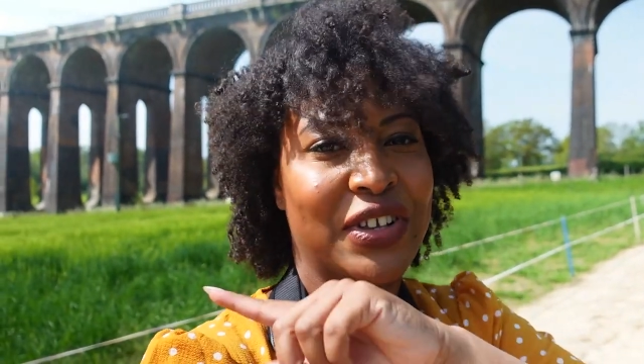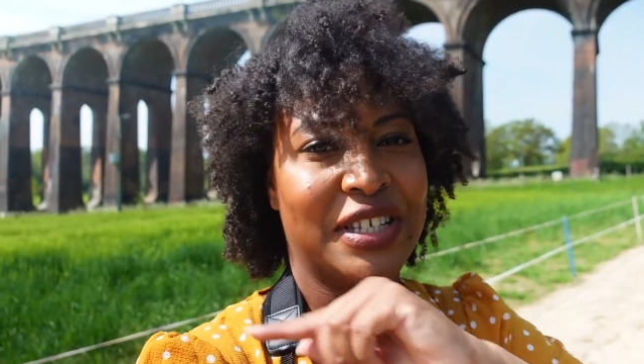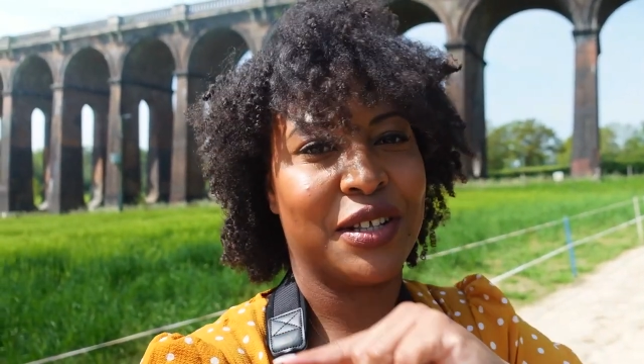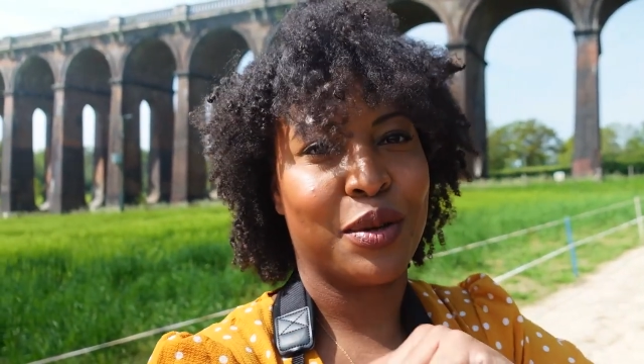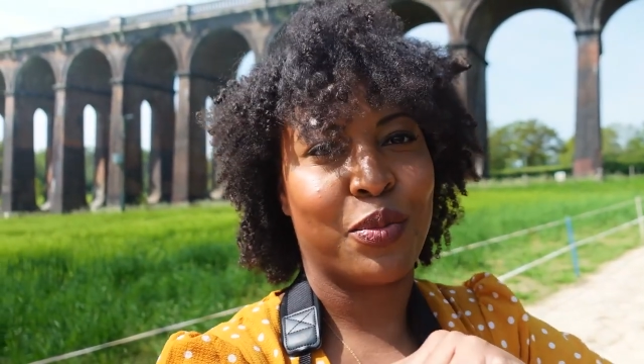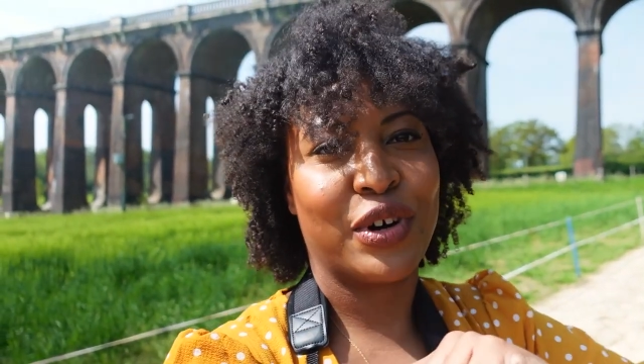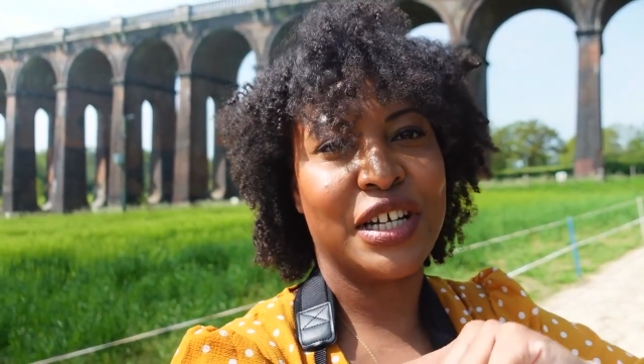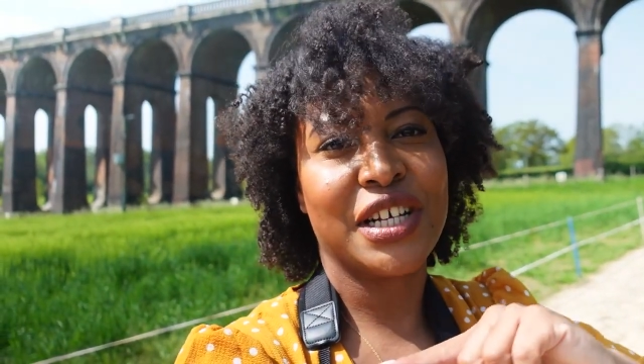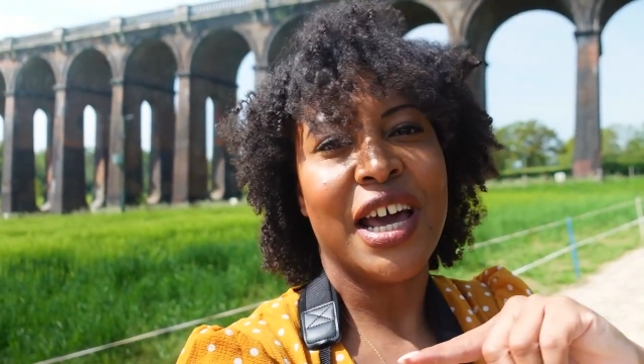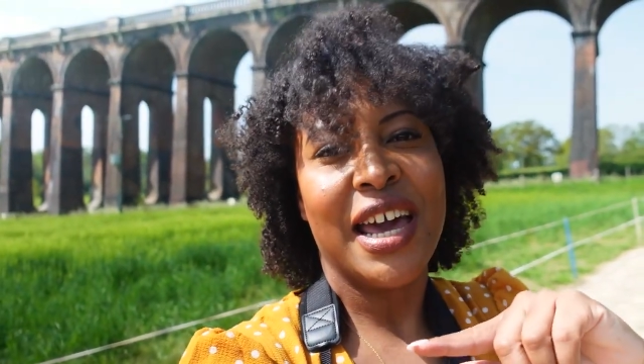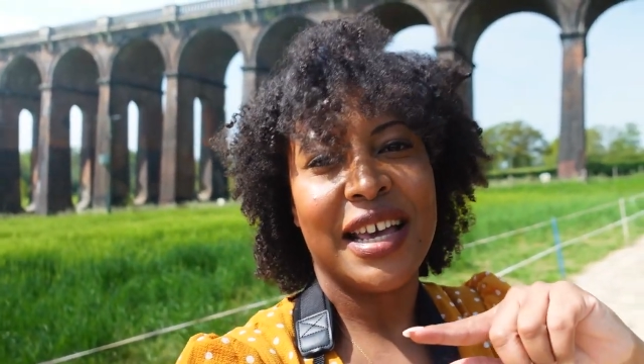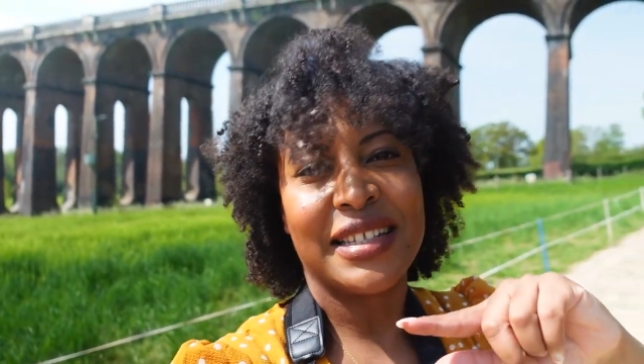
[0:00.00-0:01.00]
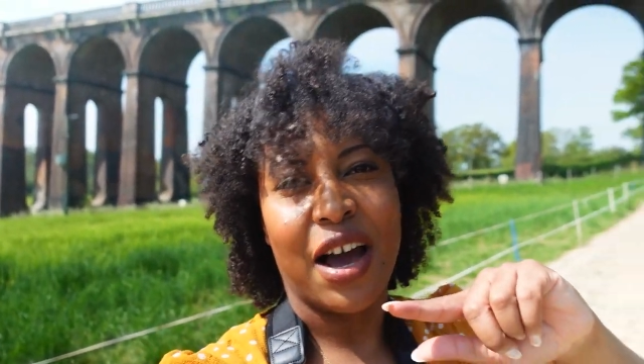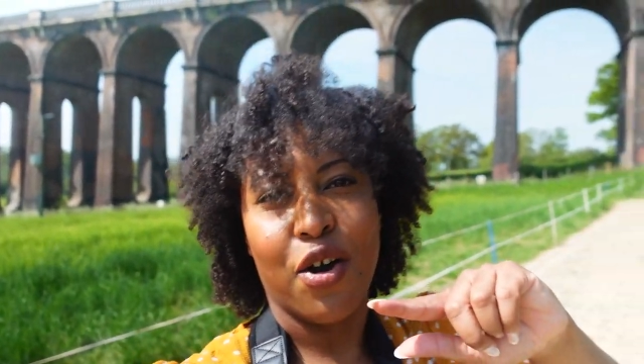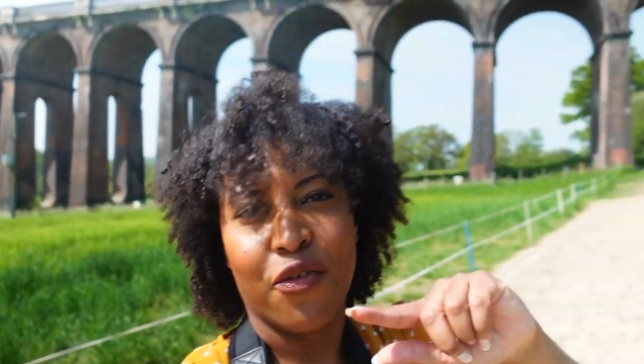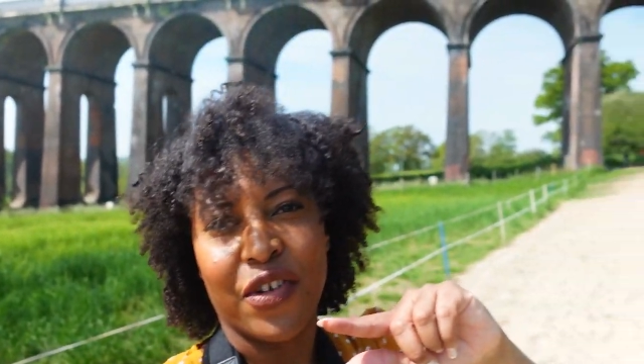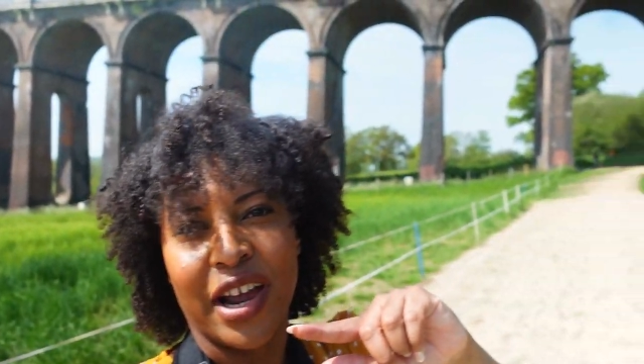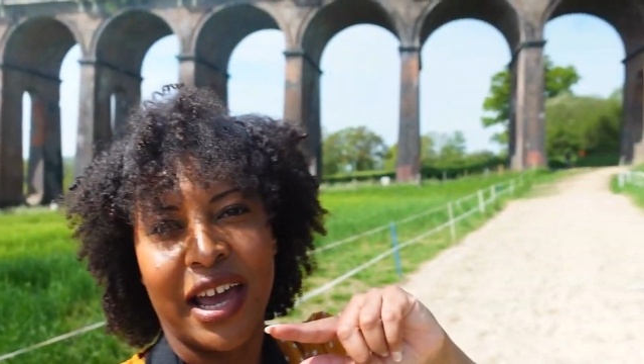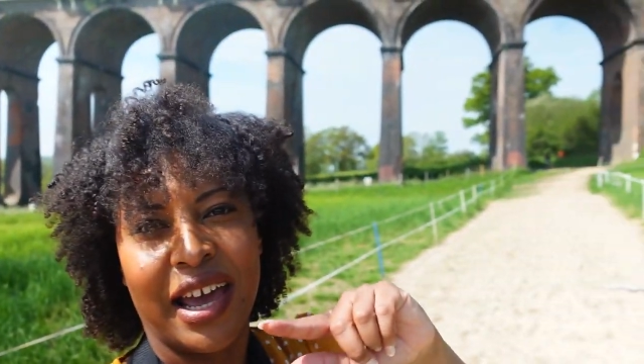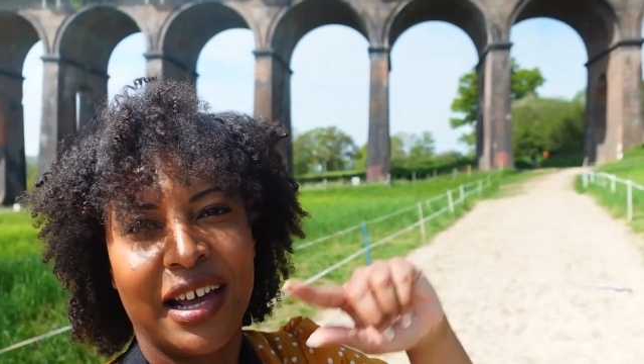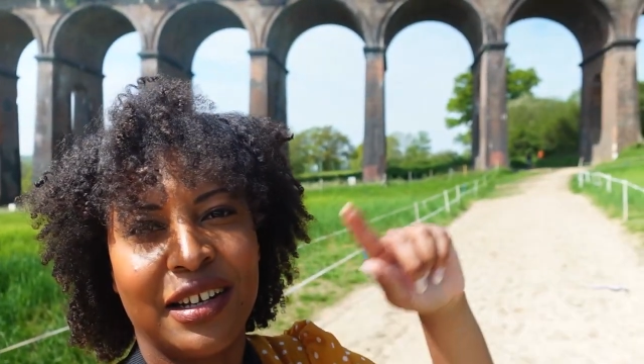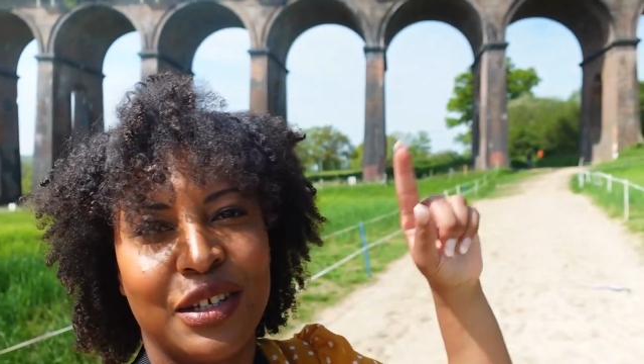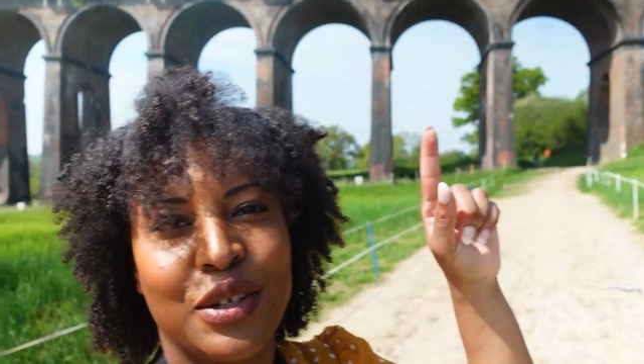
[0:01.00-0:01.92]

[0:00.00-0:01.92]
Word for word: visit the bridge is that overhead